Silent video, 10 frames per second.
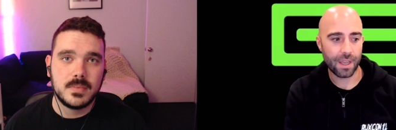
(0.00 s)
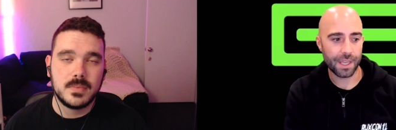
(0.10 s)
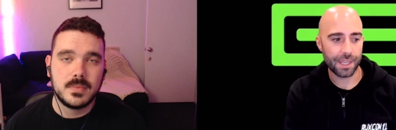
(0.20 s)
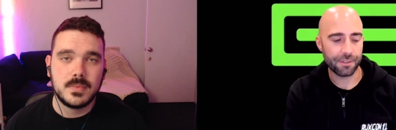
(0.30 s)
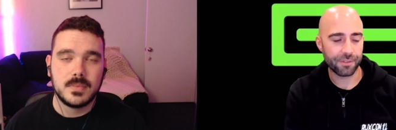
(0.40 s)

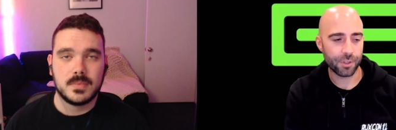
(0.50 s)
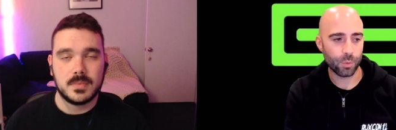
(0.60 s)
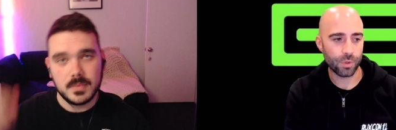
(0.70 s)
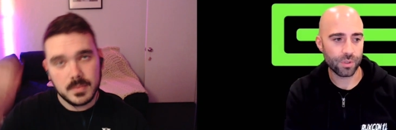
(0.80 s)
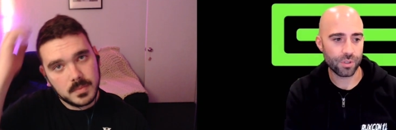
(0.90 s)
Speaker 1: If you
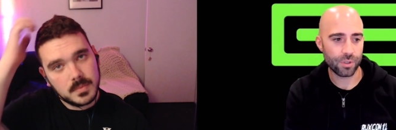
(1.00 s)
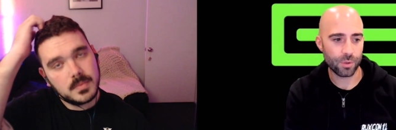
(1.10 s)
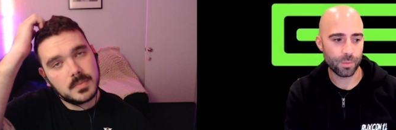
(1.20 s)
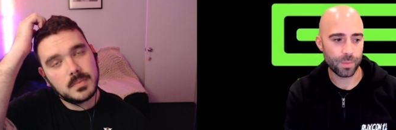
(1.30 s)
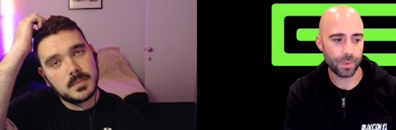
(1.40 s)
want
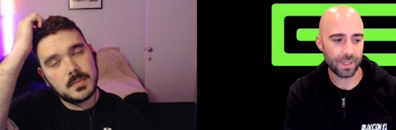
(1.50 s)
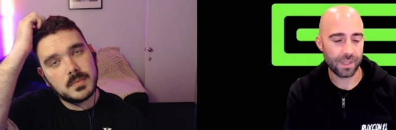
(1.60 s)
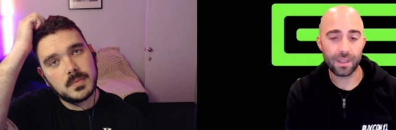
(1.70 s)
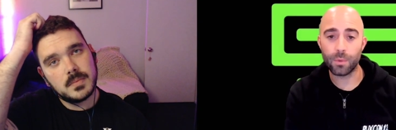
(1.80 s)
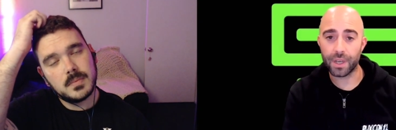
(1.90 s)
to
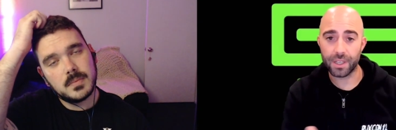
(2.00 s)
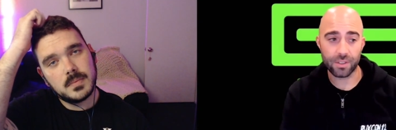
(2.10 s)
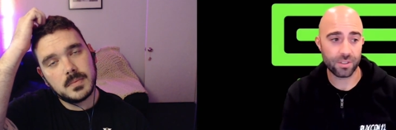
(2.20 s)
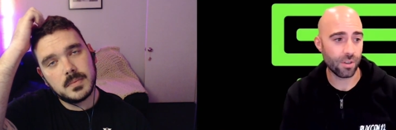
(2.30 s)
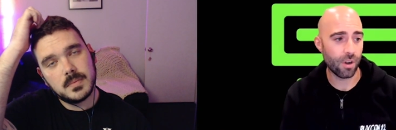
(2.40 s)
be working a
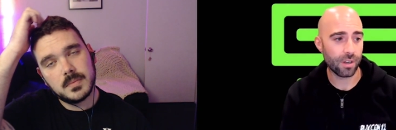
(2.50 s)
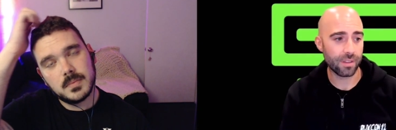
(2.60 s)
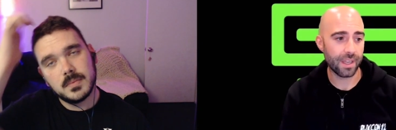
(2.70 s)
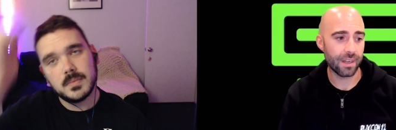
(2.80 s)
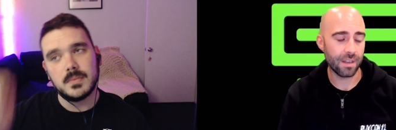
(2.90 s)
SOC,
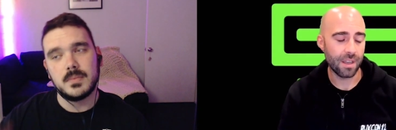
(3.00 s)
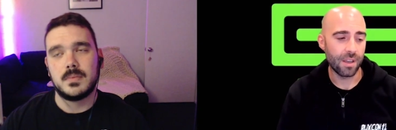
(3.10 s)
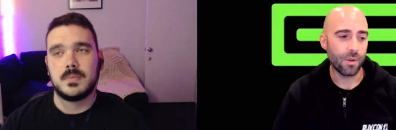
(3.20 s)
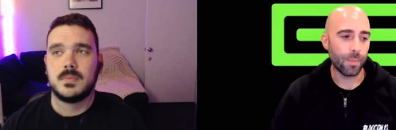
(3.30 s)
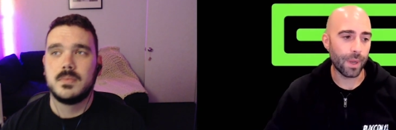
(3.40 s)
then
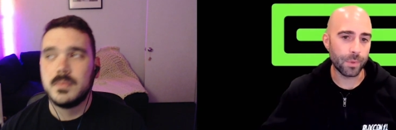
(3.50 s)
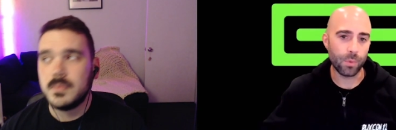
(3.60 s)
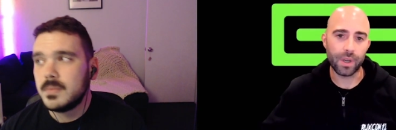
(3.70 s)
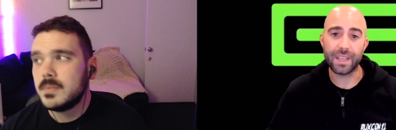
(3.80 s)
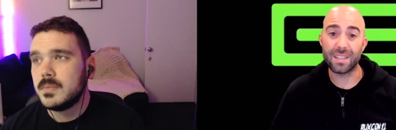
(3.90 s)
maybe
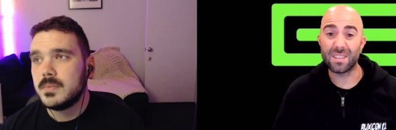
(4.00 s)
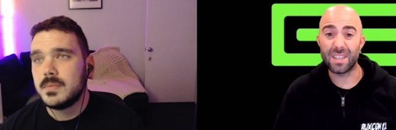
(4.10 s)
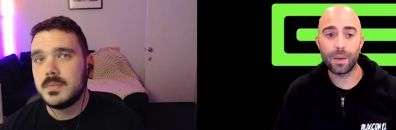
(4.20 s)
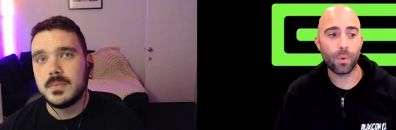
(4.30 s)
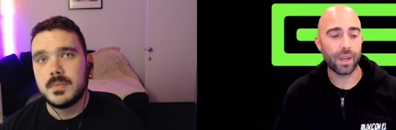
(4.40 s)
working as a
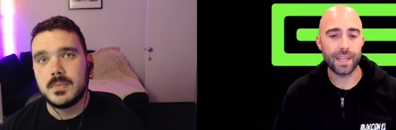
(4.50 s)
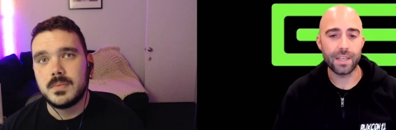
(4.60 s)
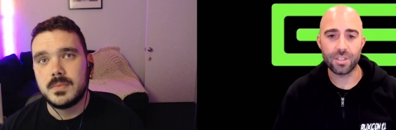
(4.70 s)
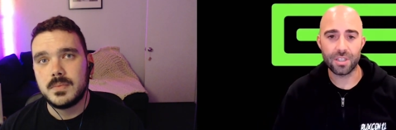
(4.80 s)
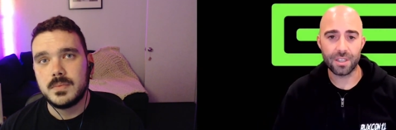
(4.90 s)
network
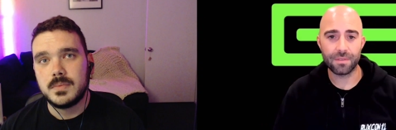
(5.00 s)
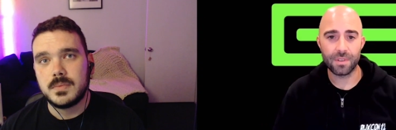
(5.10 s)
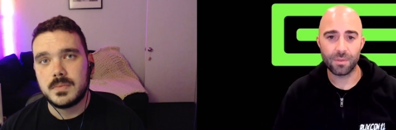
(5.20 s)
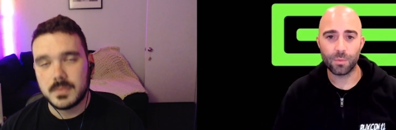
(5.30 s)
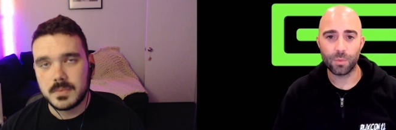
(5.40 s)
engineer
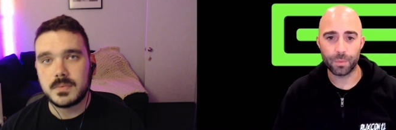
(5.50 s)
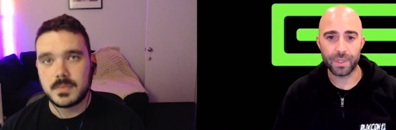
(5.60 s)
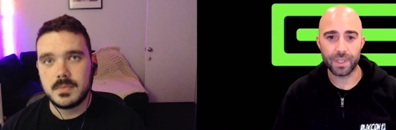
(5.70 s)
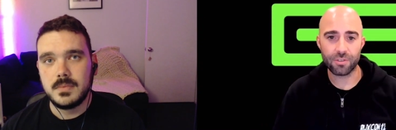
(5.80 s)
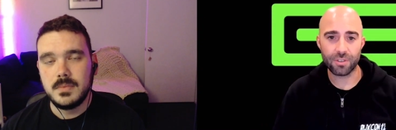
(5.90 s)
would be
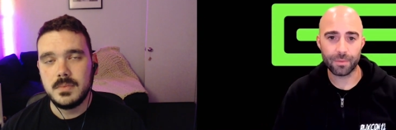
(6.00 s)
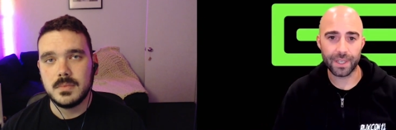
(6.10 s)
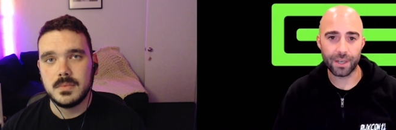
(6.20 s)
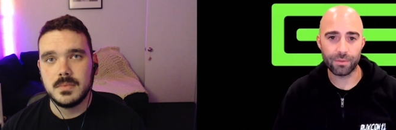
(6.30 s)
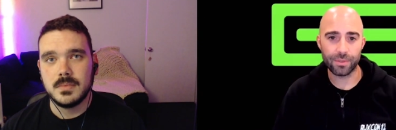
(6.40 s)
extremely
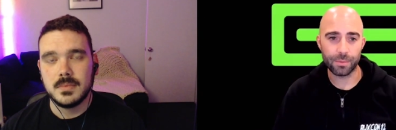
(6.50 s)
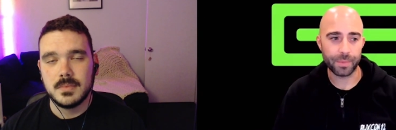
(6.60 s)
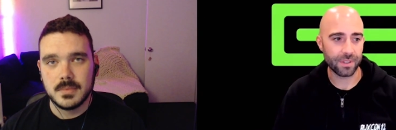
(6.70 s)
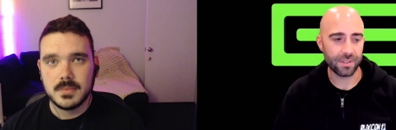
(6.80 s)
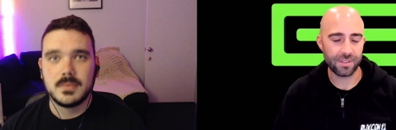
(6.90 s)
helpful
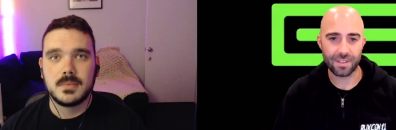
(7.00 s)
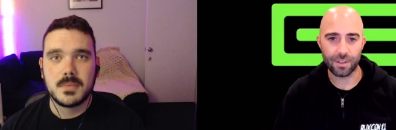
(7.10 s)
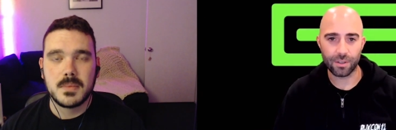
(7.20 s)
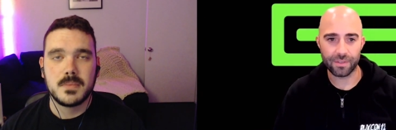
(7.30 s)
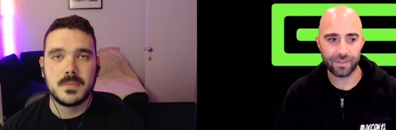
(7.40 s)
because there's a
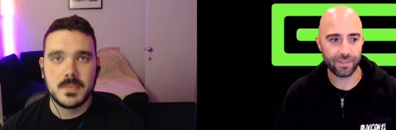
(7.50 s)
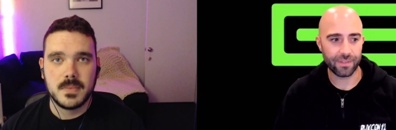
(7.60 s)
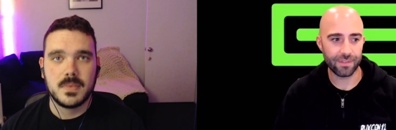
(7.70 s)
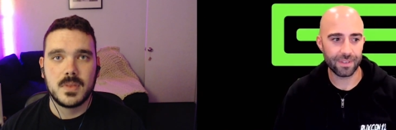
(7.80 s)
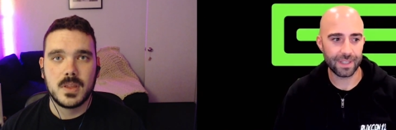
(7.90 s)
lot of
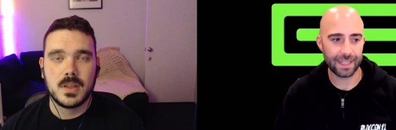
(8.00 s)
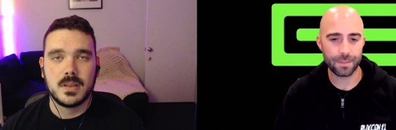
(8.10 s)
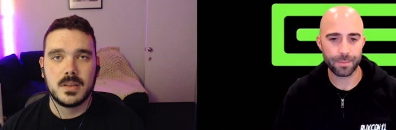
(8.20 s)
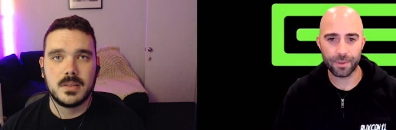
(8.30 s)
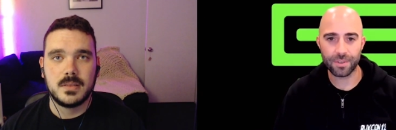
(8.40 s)

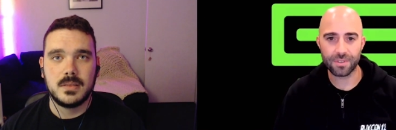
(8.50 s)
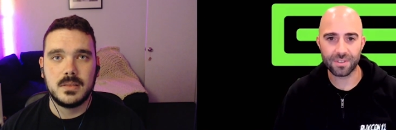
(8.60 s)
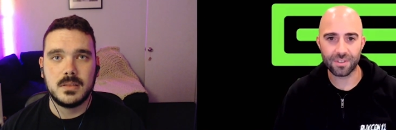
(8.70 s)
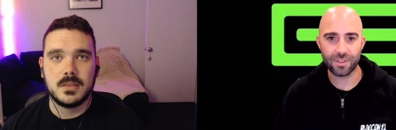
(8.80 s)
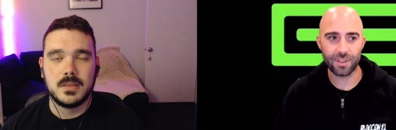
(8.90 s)

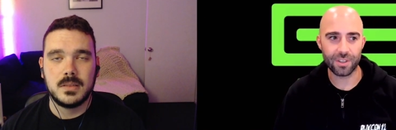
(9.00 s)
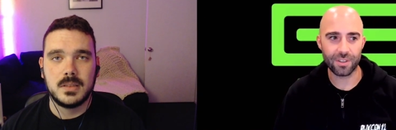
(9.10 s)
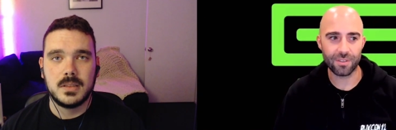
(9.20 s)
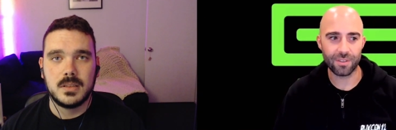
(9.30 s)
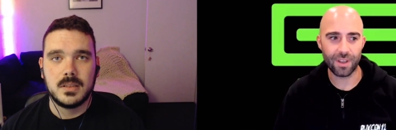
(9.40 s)
experiences that you
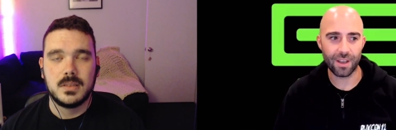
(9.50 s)
can